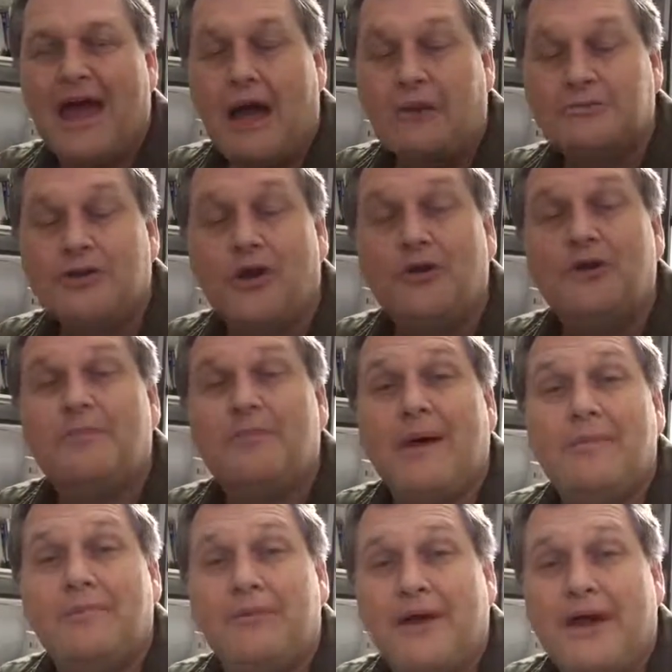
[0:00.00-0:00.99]
I was holding
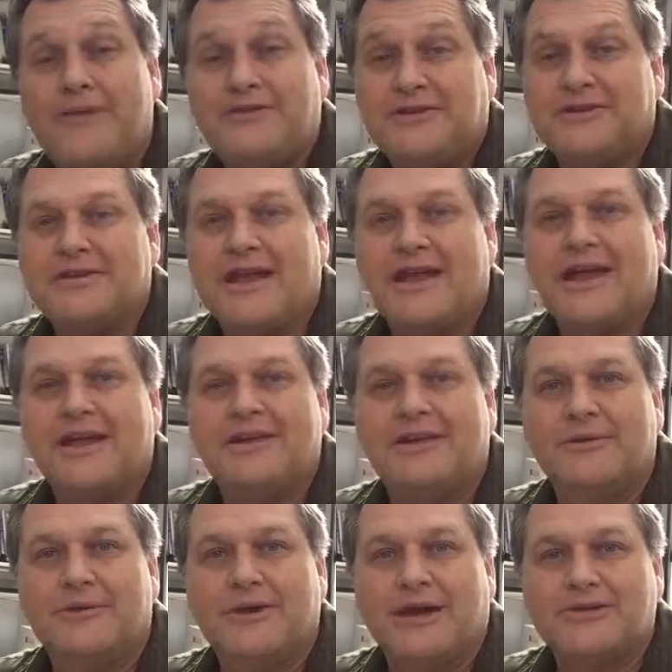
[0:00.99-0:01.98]
my breath just like I
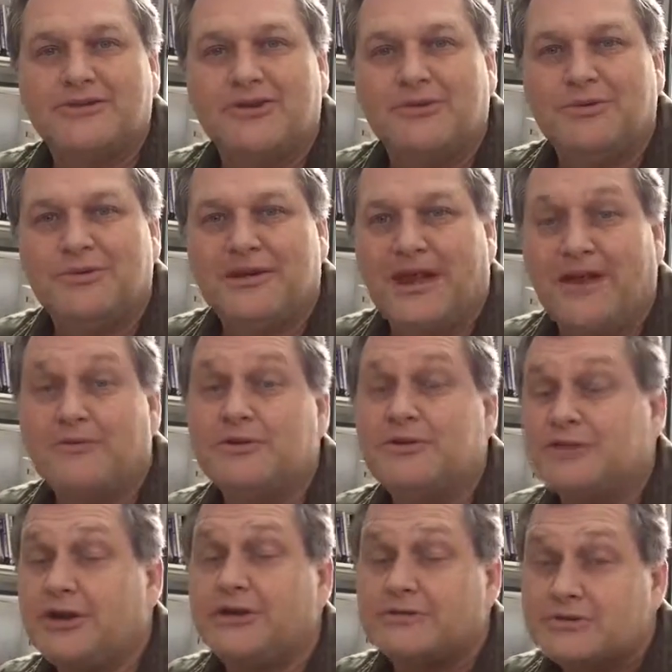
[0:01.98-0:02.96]
did when I scuba dive,
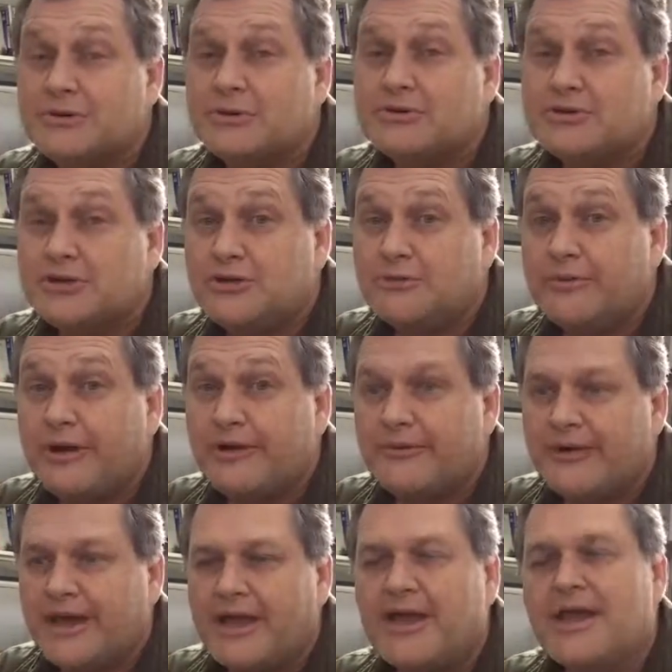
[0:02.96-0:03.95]
which you're not supposed to do, by
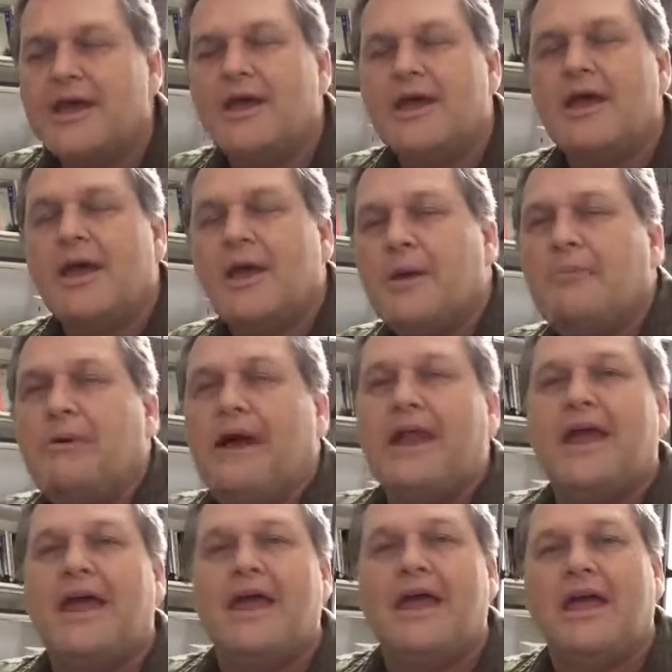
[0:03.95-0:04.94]
the way.
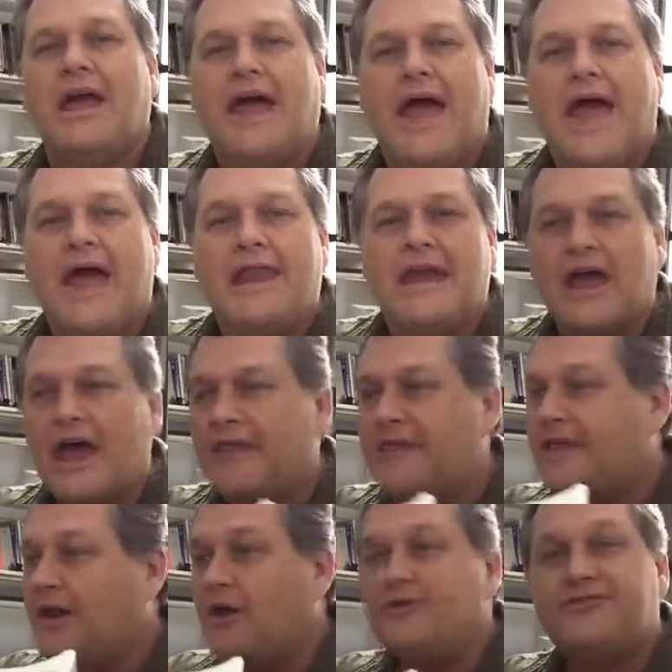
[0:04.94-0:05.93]
And
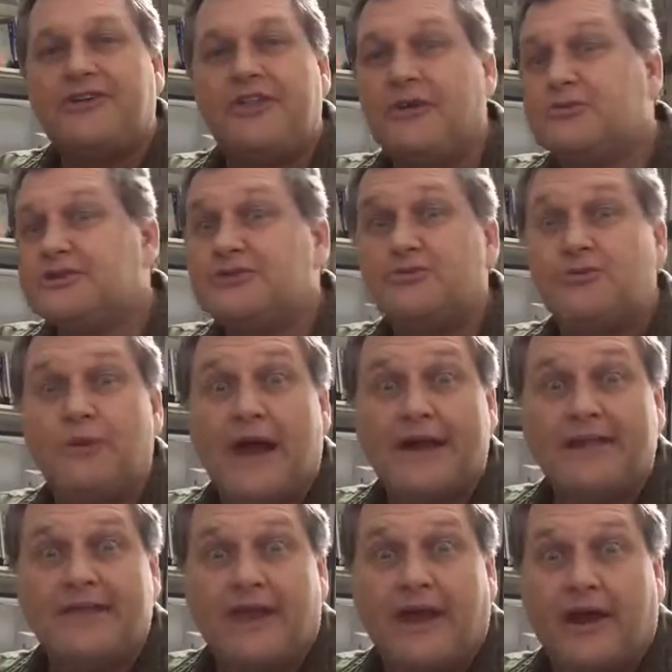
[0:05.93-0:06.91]
then all of a sudden there was this
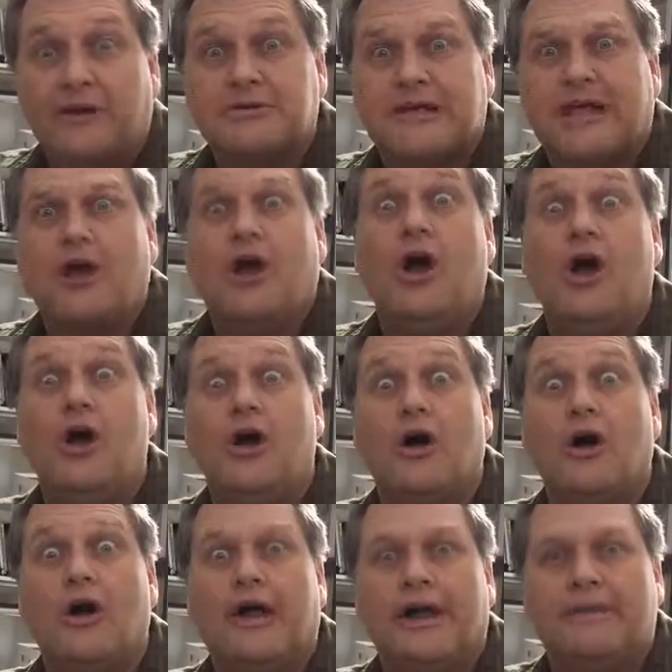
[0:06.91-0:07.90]
wreck there, and it was like,
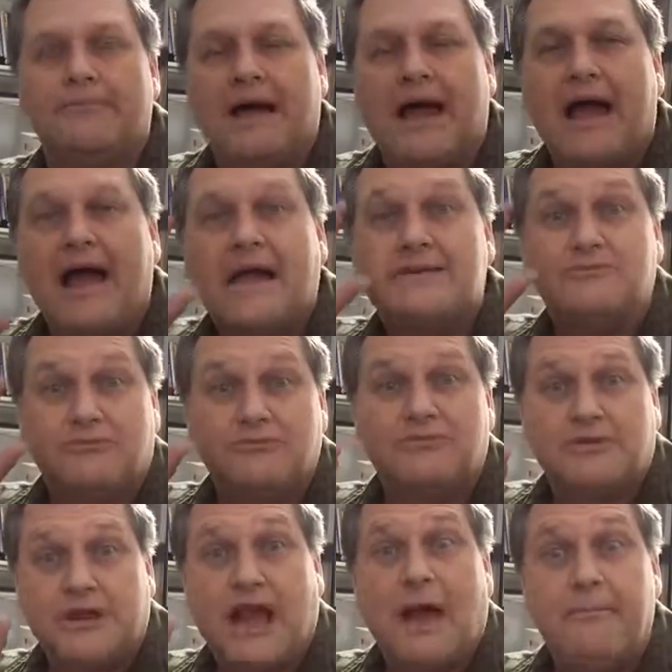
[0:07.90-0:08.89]
oh, and my eyes
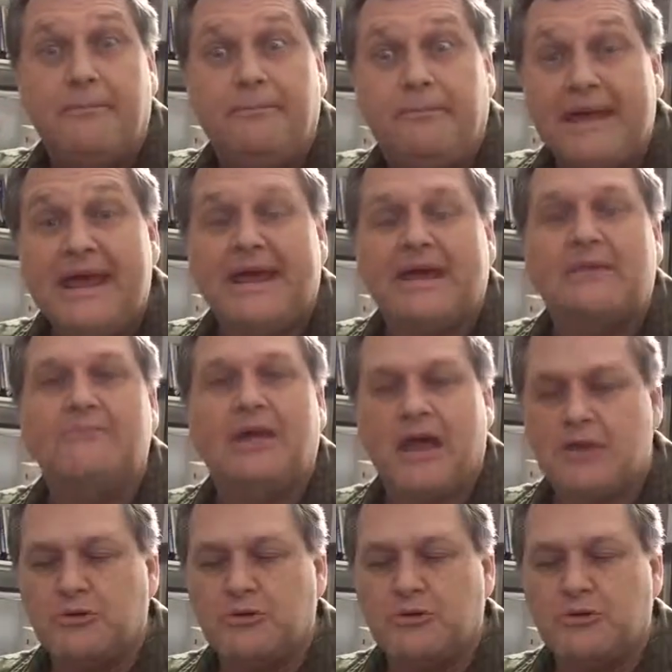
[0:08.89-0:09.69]
got big.